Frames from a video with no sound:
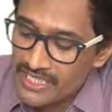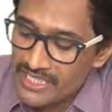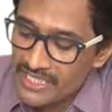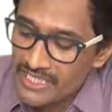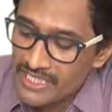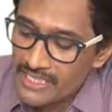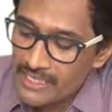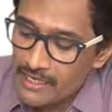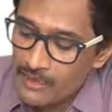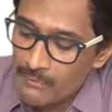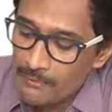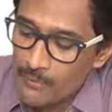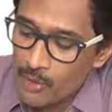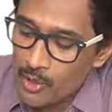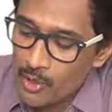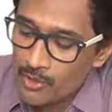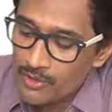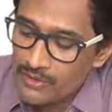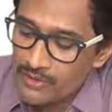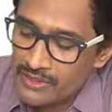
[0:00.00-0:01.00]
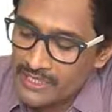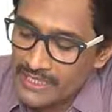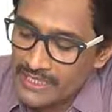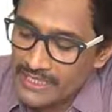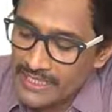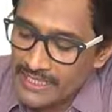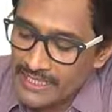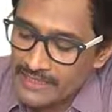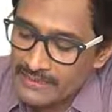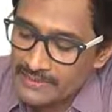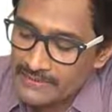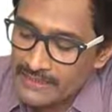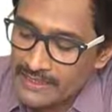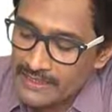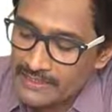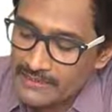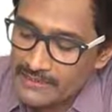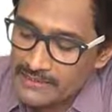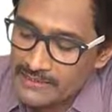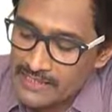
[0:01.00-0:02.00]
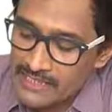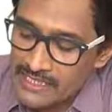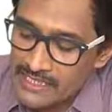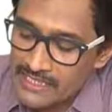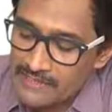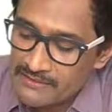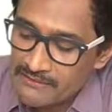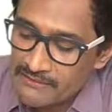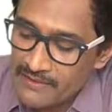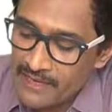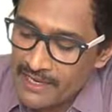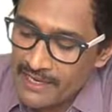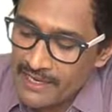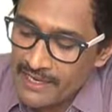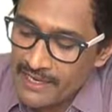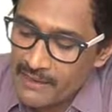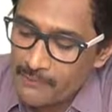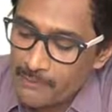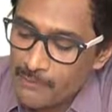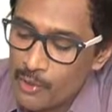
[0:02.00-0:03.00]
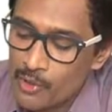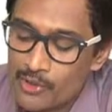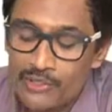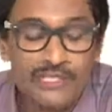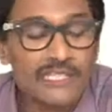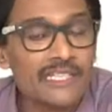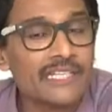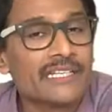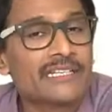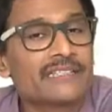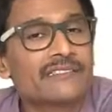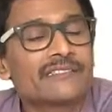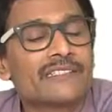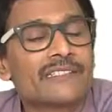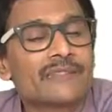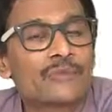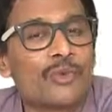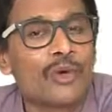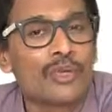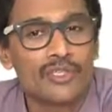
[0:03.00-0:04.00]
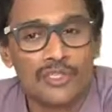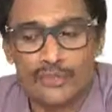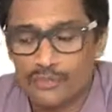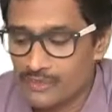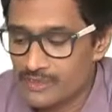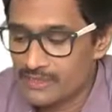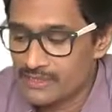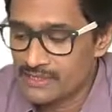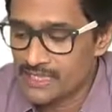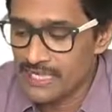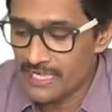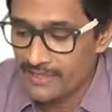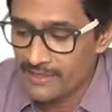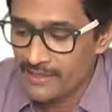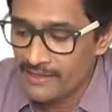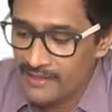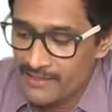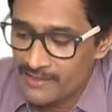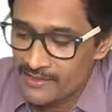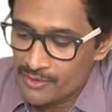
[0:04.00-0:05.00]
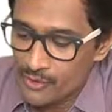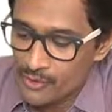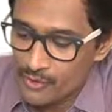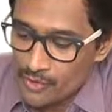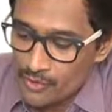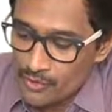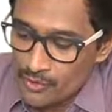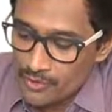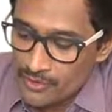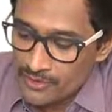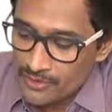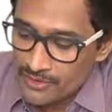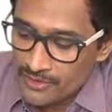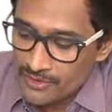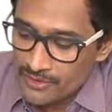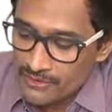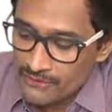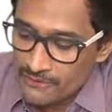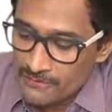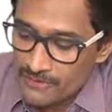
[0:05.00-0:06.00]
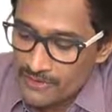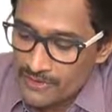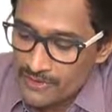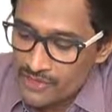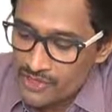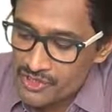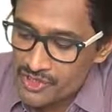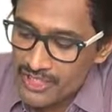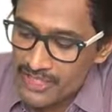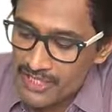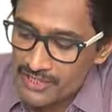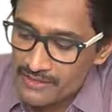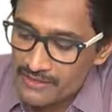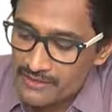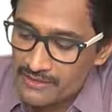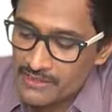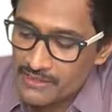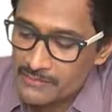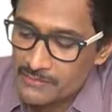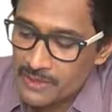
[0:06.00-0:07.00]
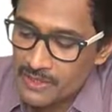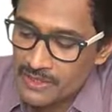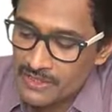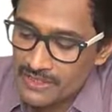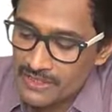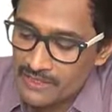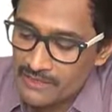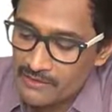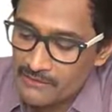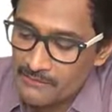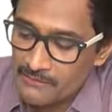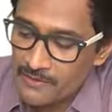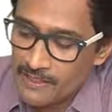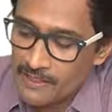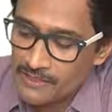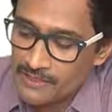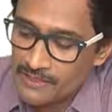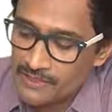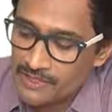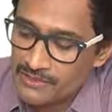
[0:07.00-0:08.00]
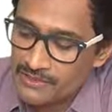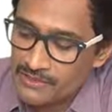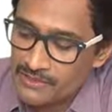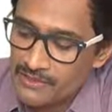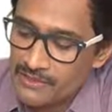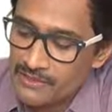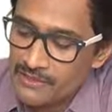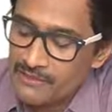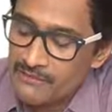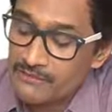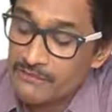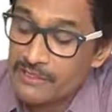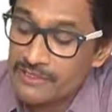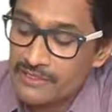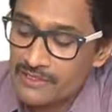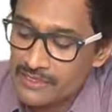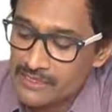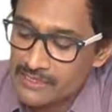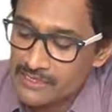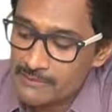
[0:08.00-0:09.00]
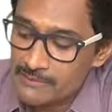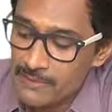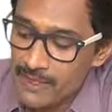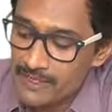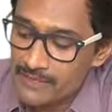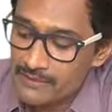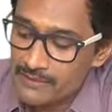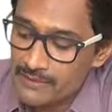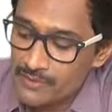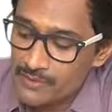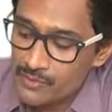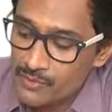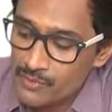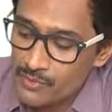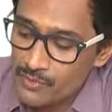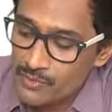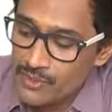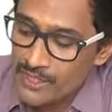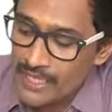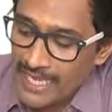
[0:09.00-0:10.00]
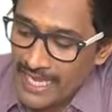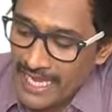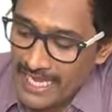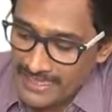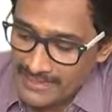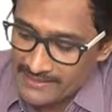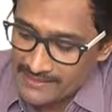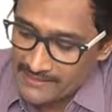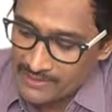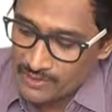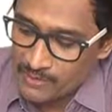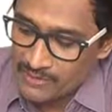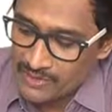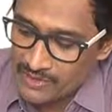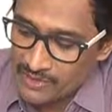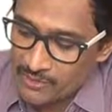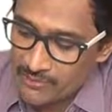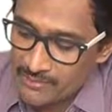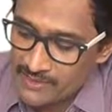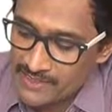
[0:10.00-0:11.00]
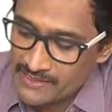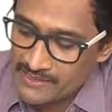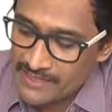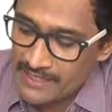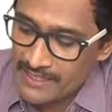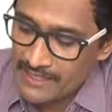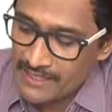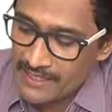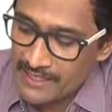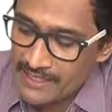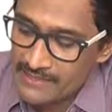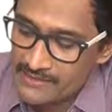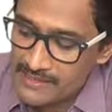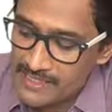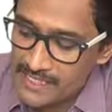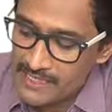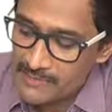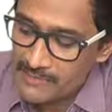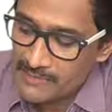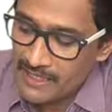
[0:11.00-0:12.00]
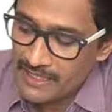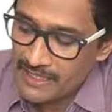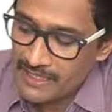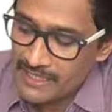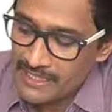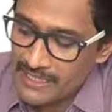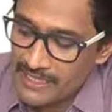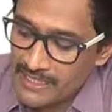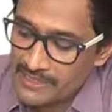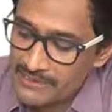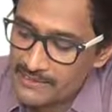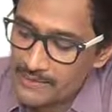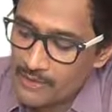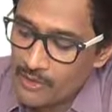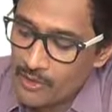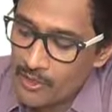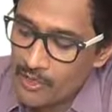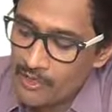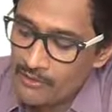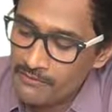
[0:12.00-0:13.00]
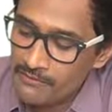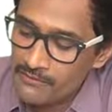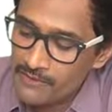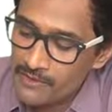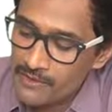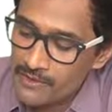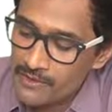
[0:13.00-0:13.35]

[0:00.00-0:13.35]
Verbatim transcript: d upon dx, that is dy upon dx is what you will say. So you're going to differentiate this particular function with respect to x, so which will be saying as d by dx of